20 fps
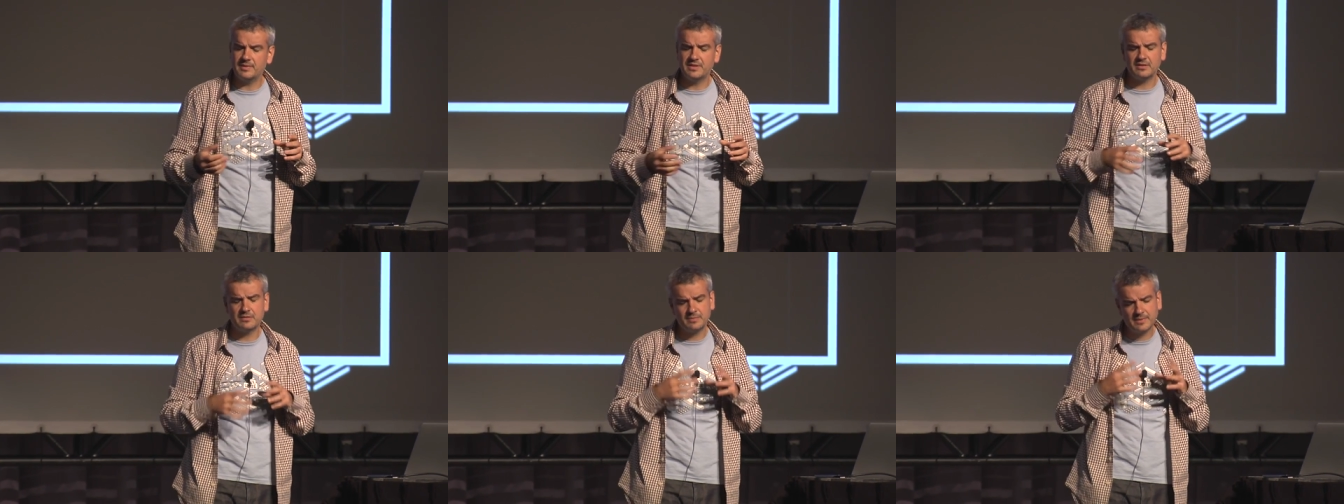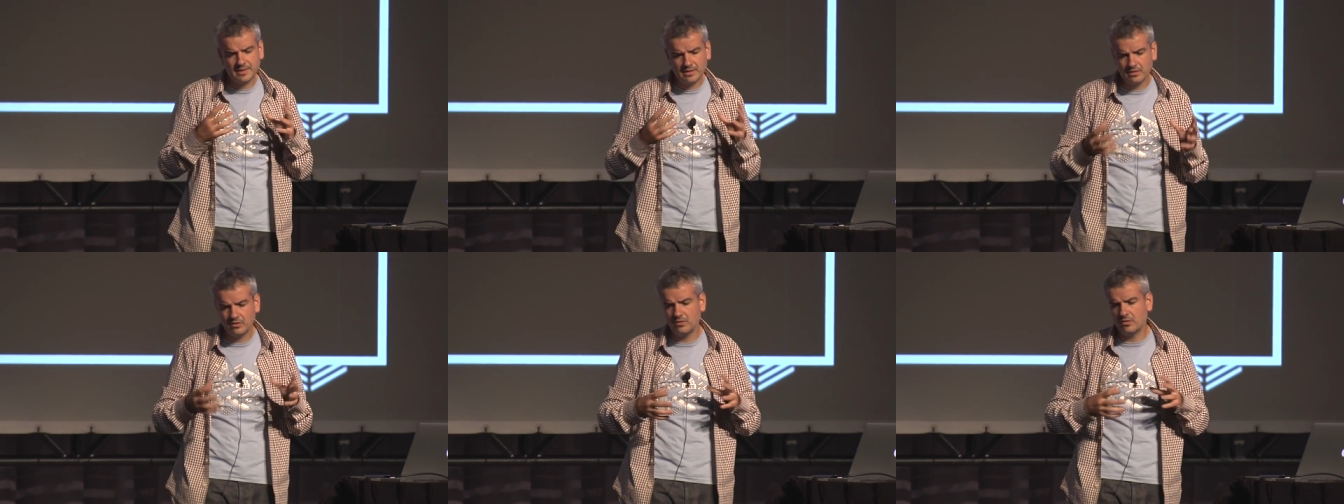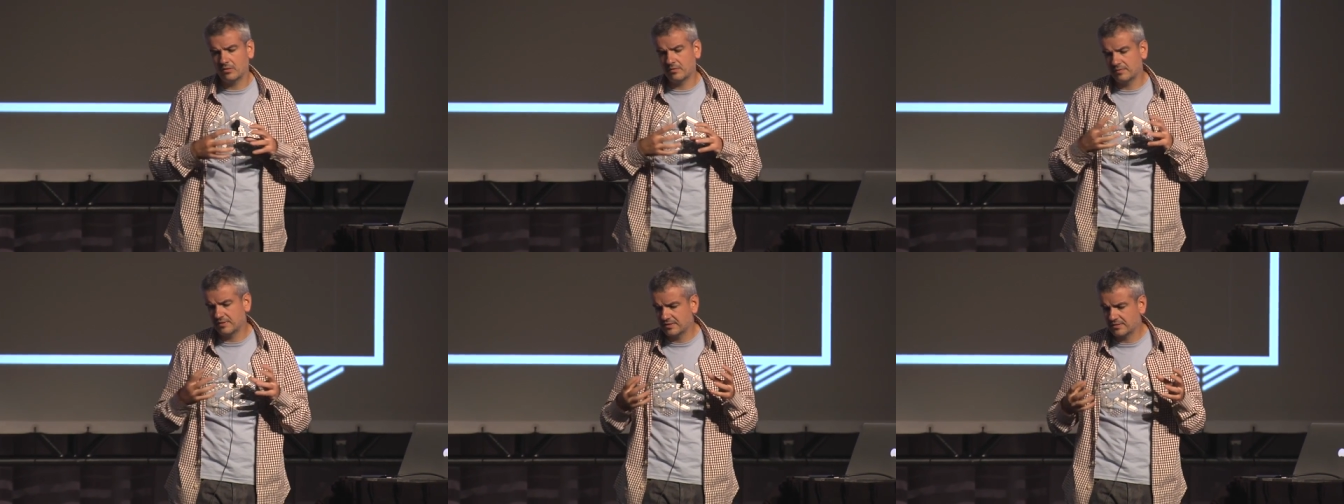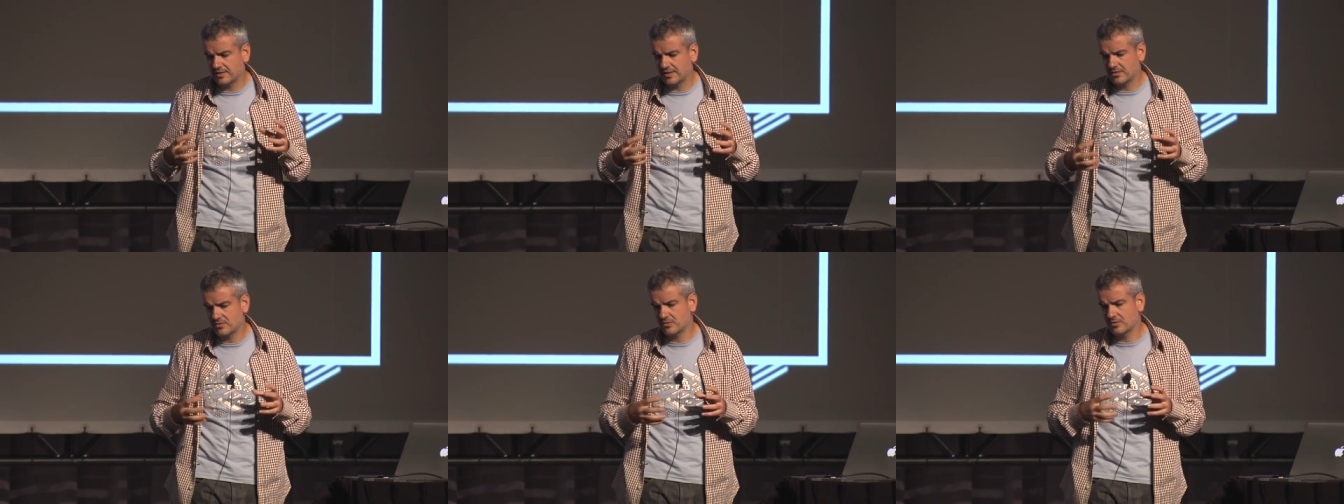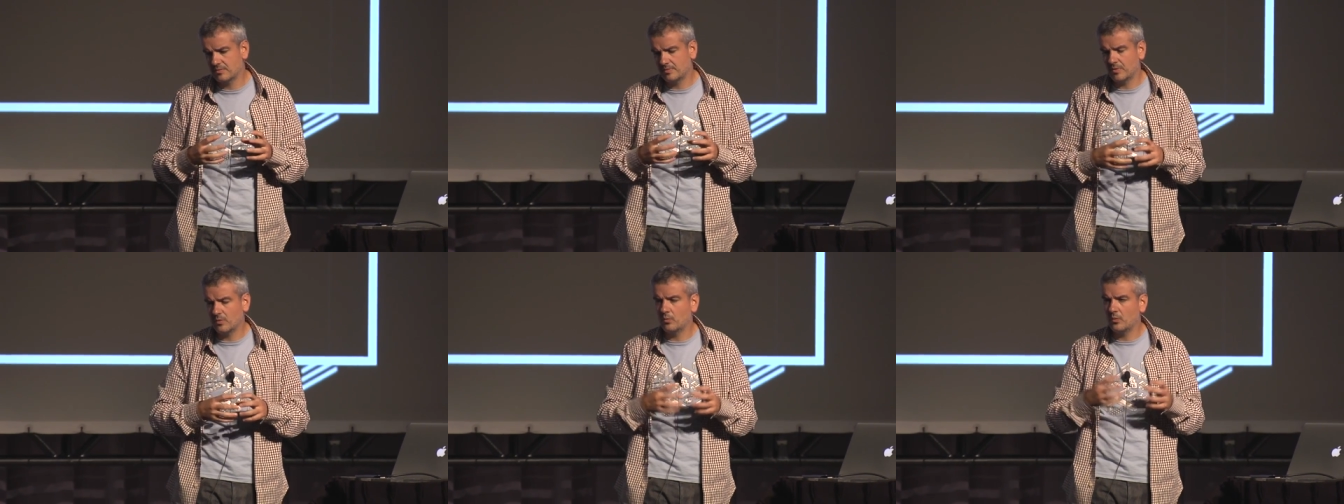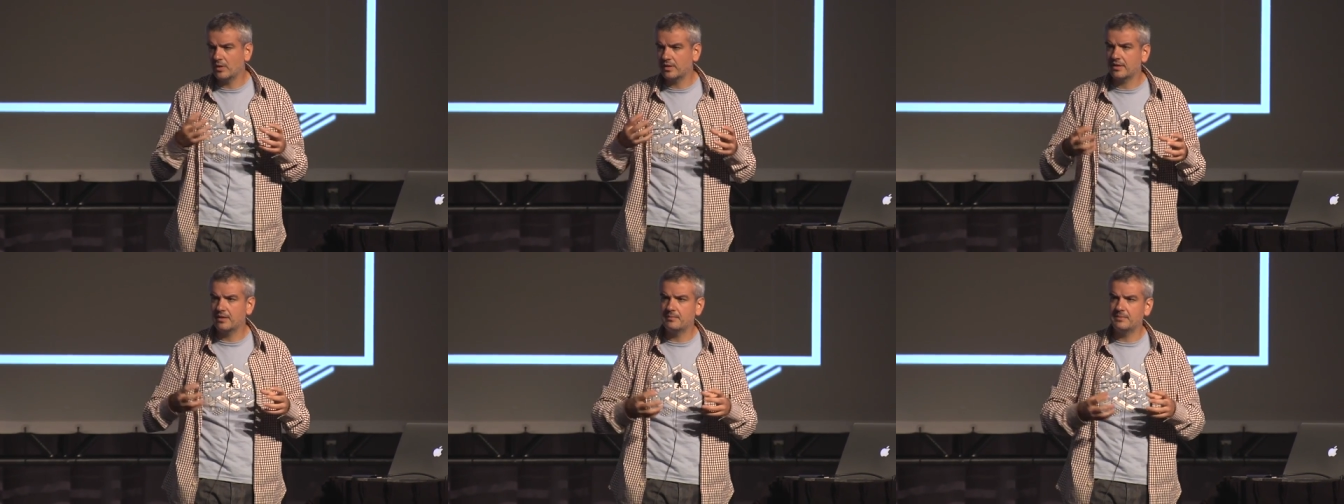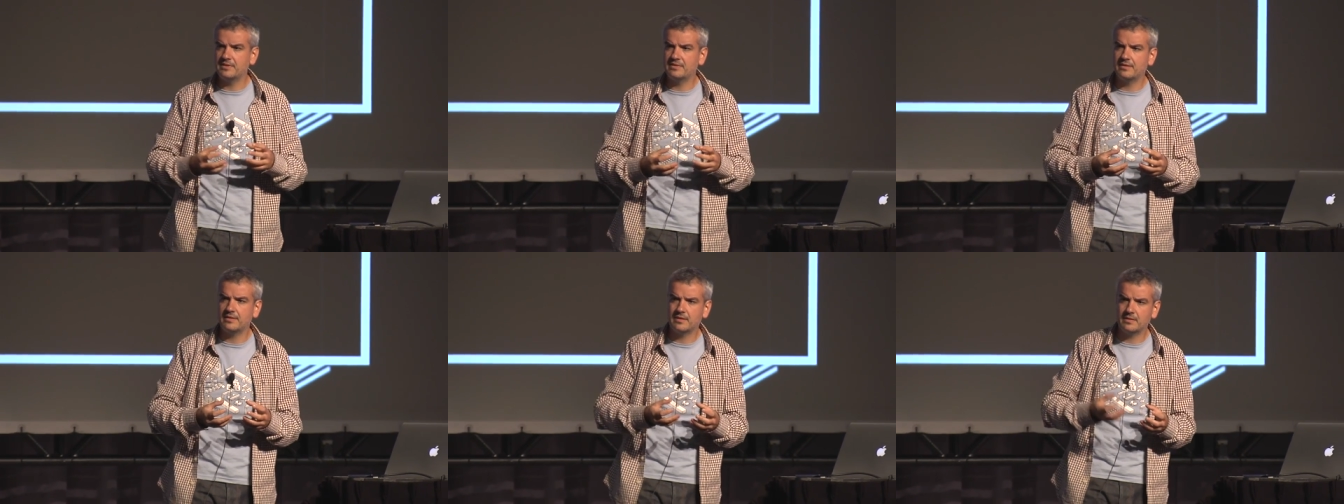There's been a lot of discussion about what can
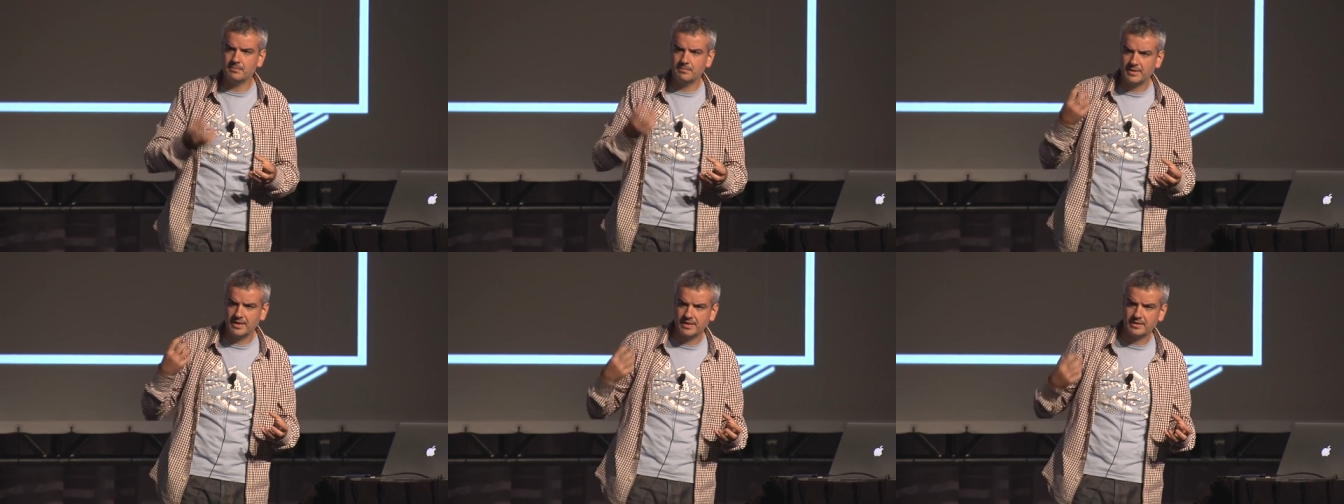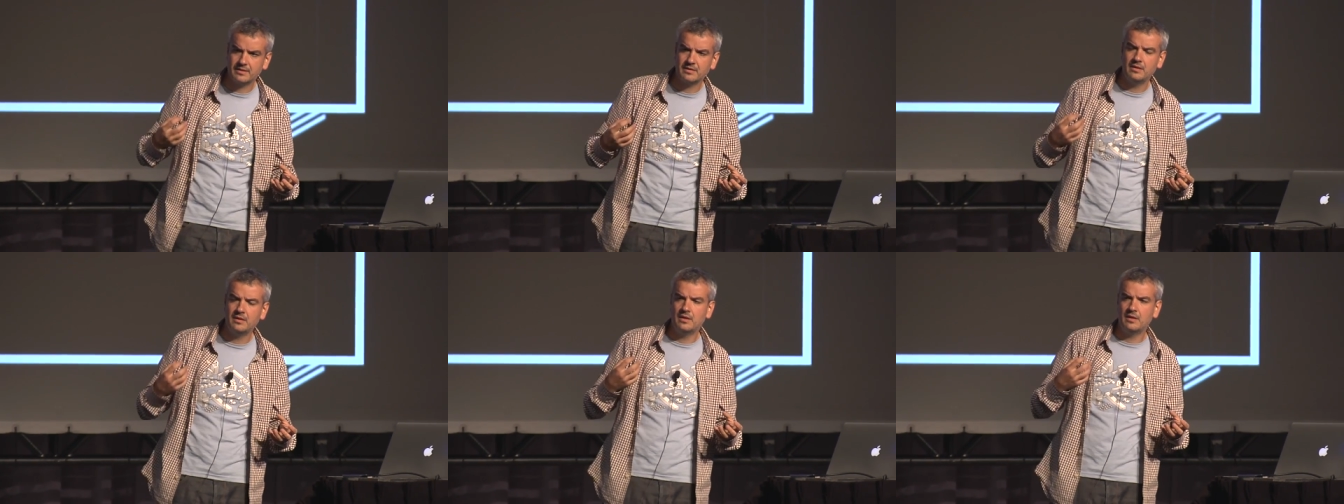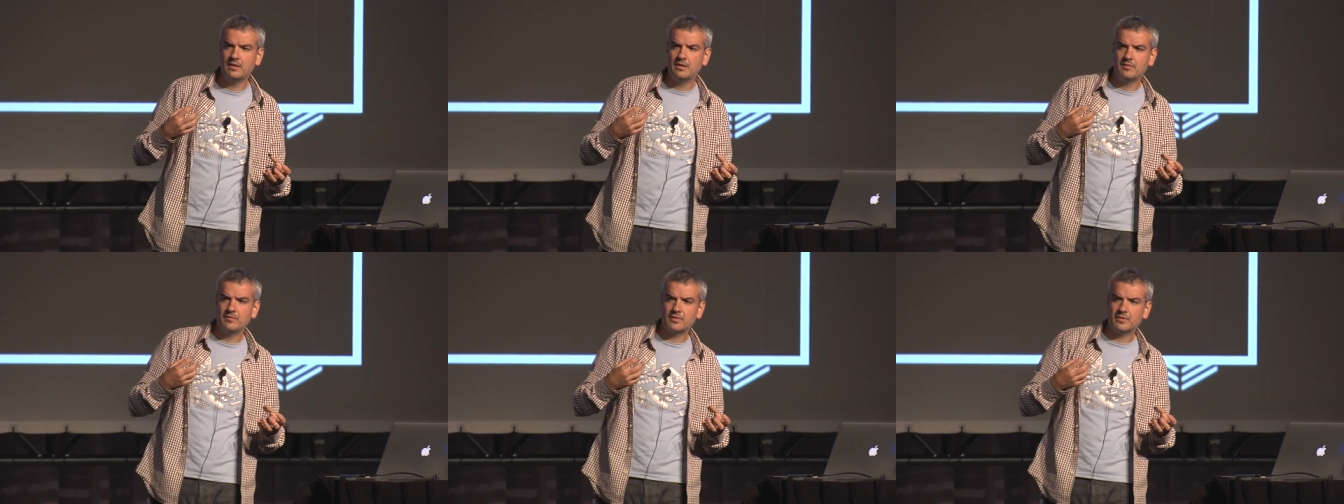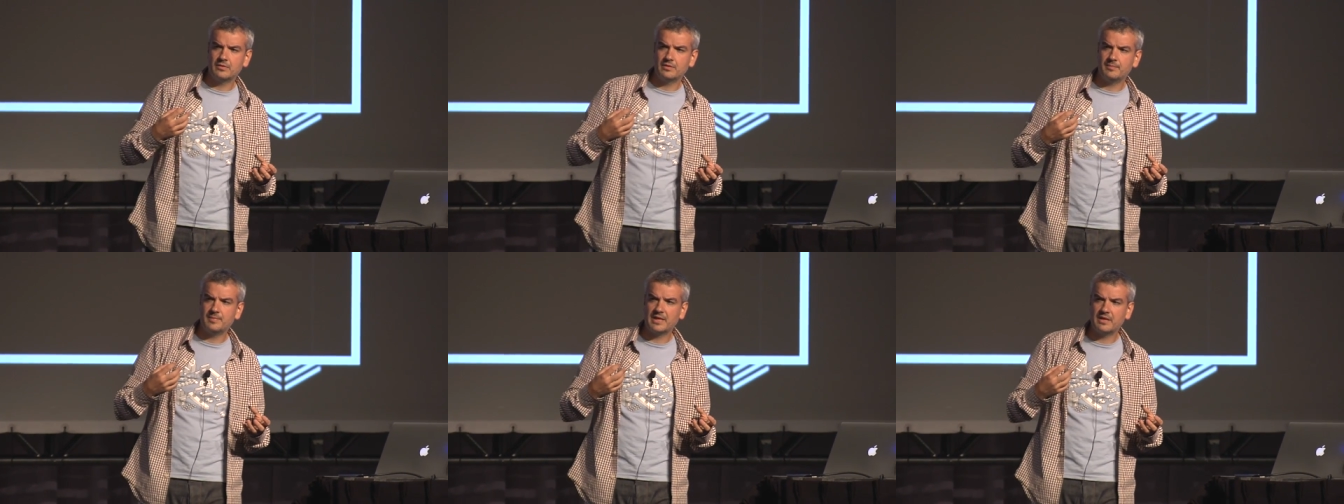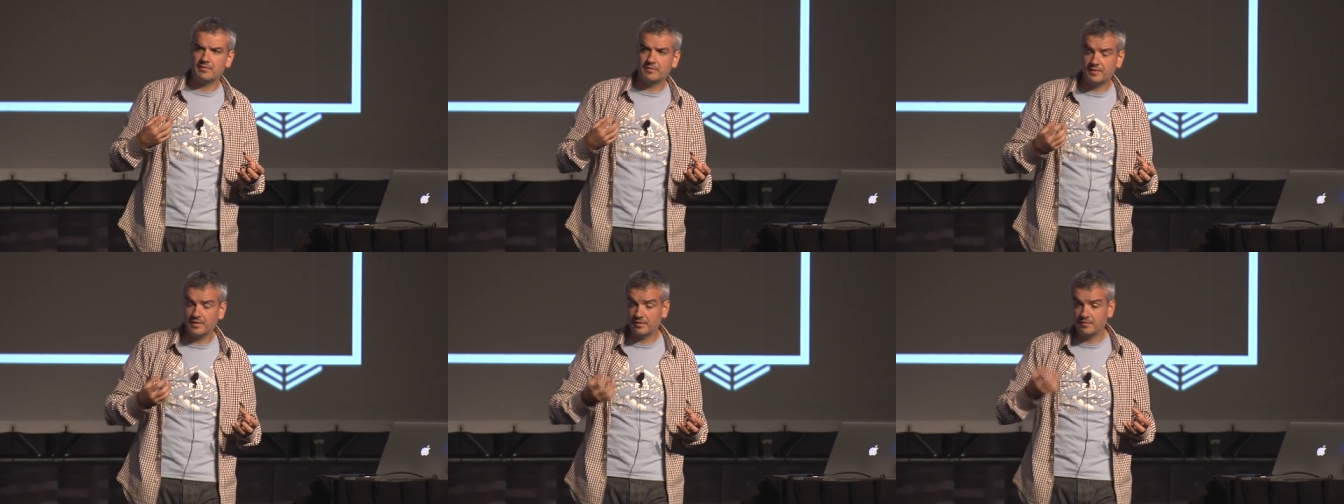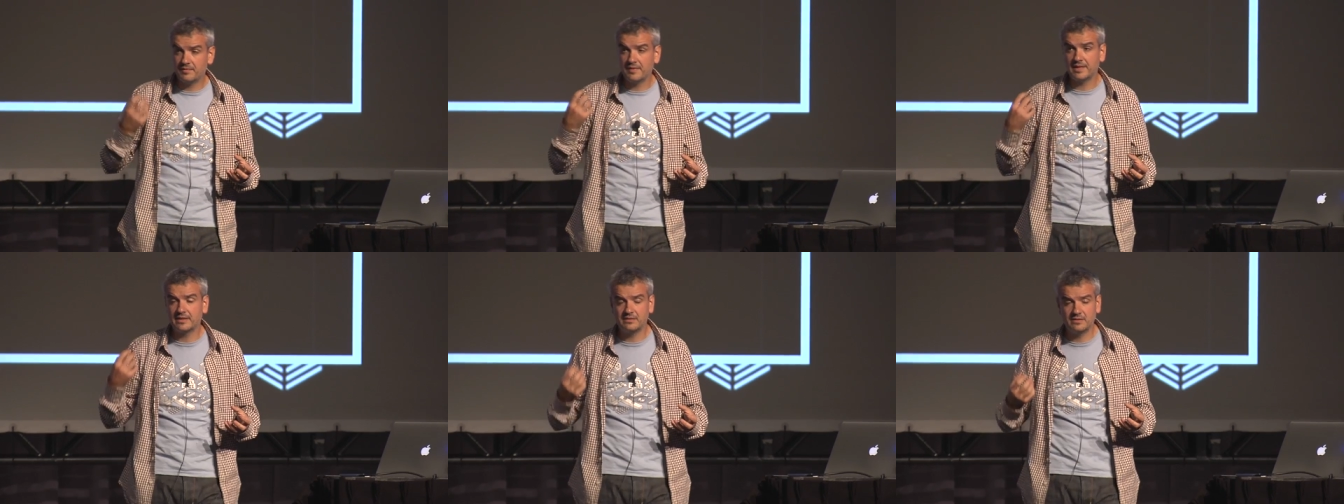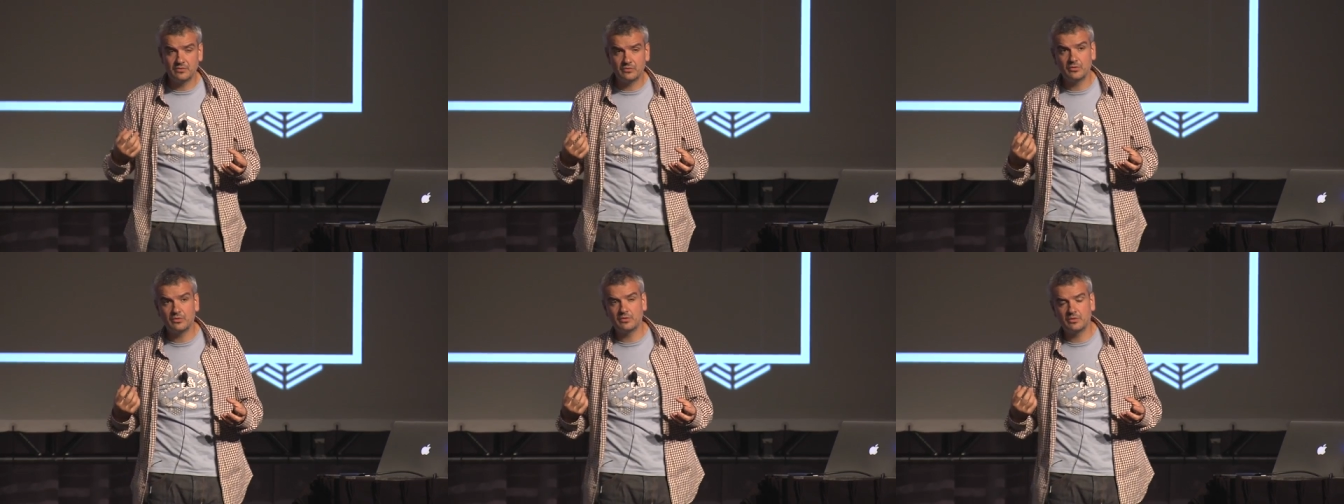be taken back from the butterfly effect
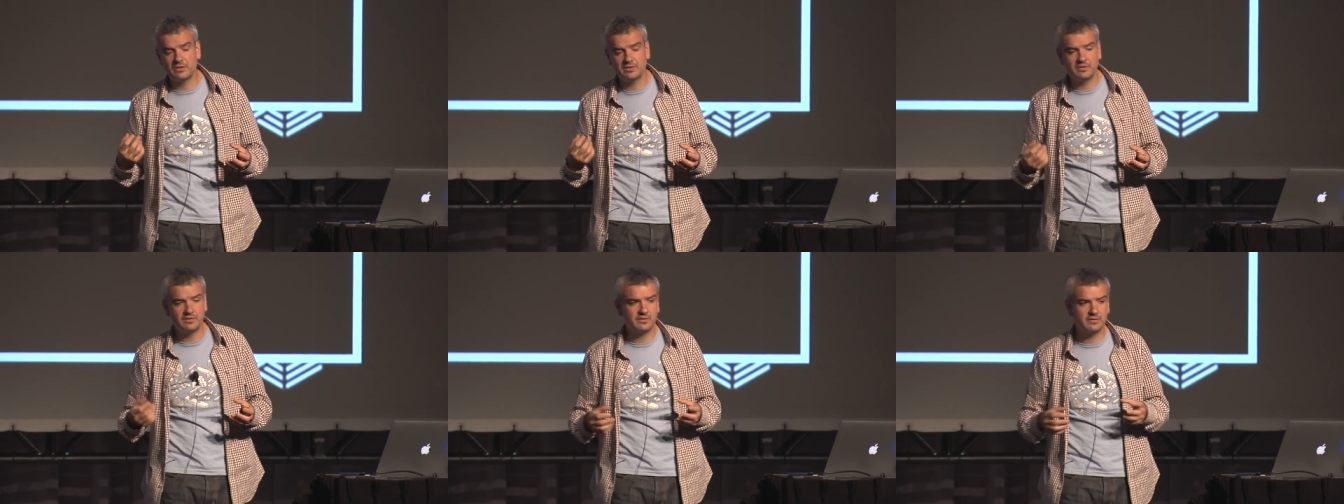into Unity.